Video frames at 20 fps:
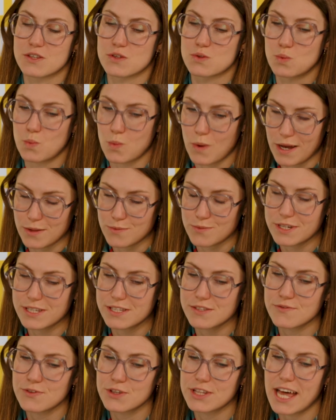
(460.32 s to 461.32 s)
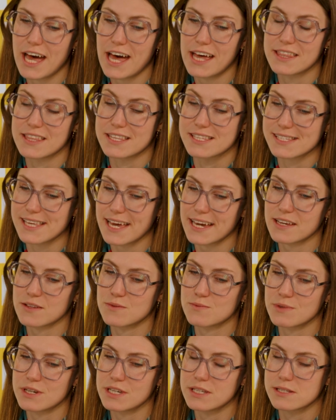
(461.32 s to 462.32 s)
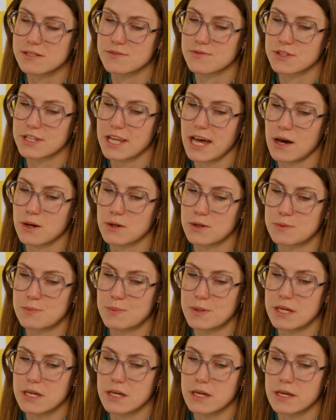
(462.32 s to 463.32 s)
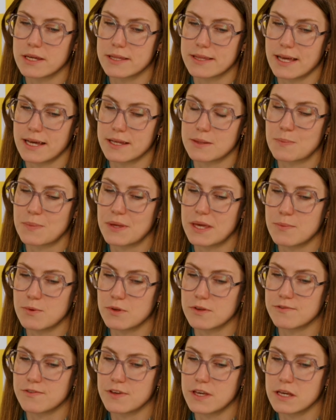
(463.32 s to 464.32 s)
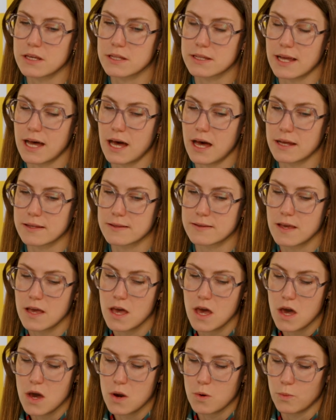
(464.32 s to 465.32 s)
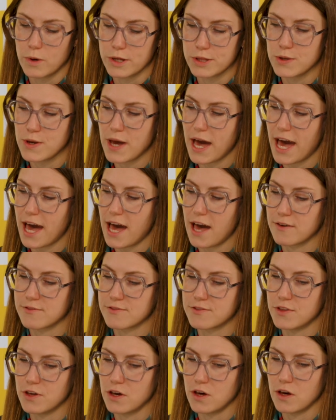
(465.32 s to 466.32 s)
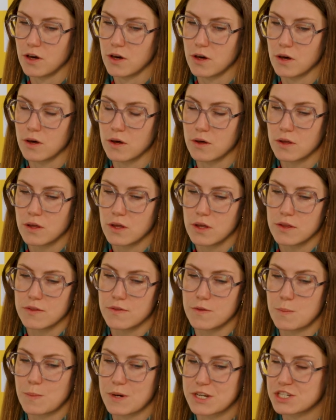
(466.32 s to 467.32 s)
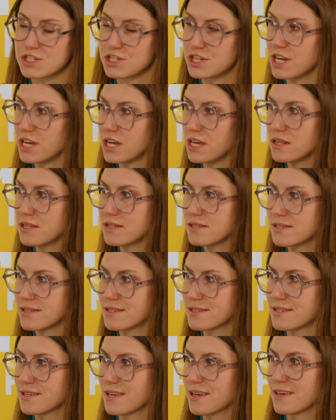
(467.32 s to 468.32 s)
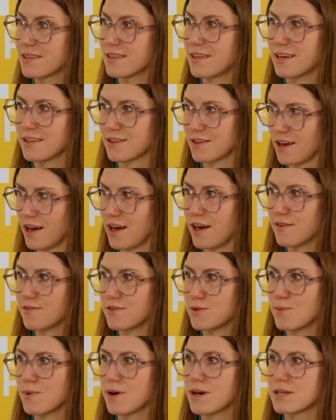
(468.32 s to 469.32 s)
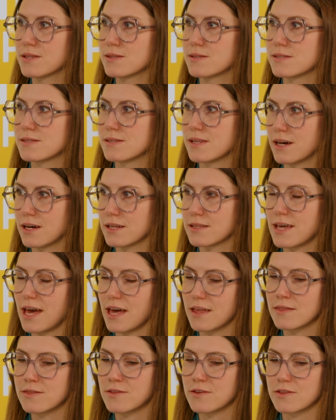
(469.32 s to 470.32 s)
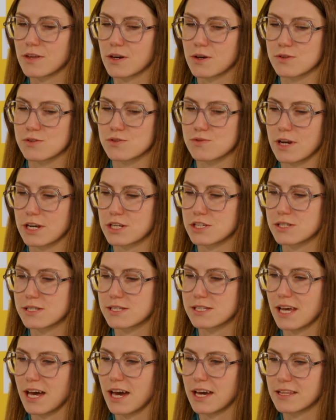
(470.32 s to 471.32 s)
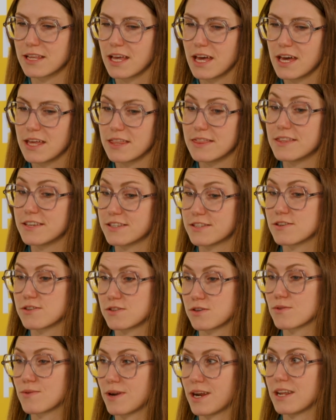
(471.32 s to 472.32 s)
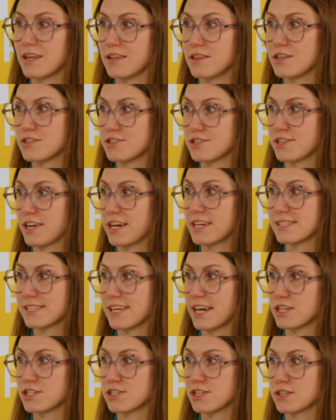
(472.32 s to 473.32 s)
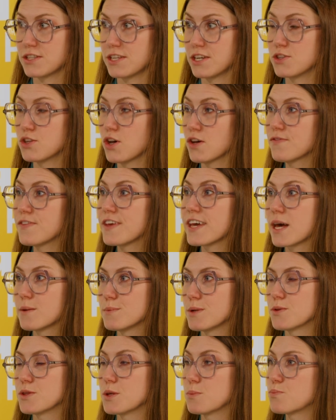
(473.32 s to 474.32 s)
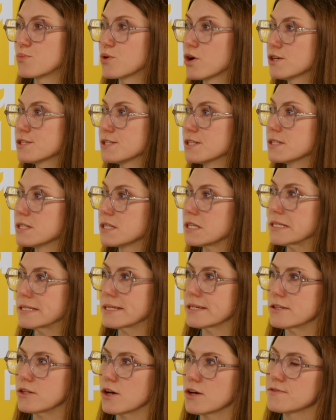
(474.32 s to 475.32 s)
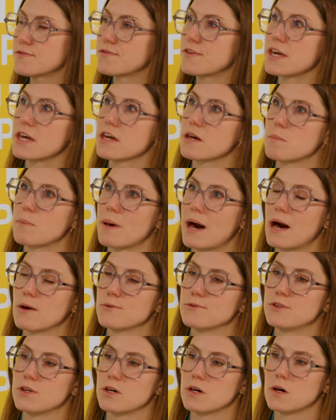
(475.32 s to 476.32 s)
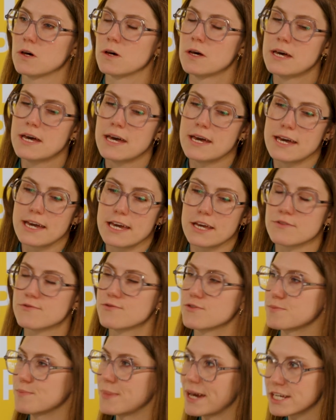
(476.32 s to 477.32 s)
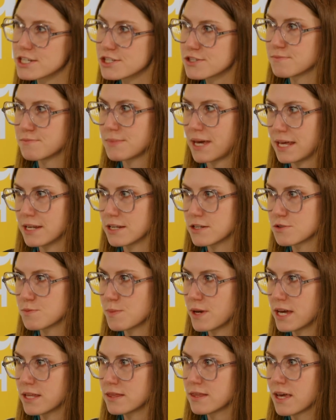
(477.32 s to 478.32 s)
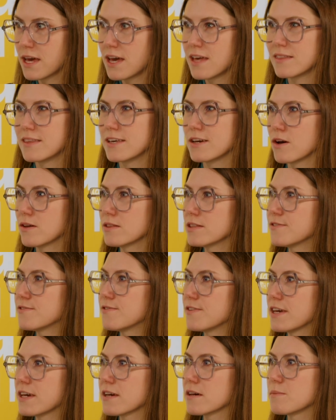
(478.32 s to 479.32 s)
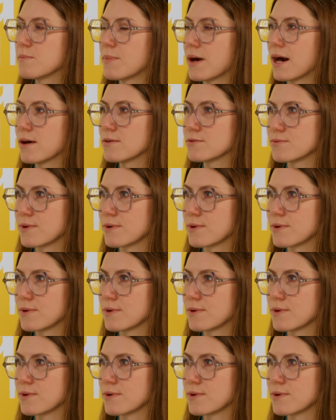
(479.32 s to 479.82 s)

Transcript: is one reason for that. The second reason for that could be that people think that when you have the machines, like the heavy ones that enter the construction site, this is already digitization. They don't think about the processes. They don't think about the information management. They only think about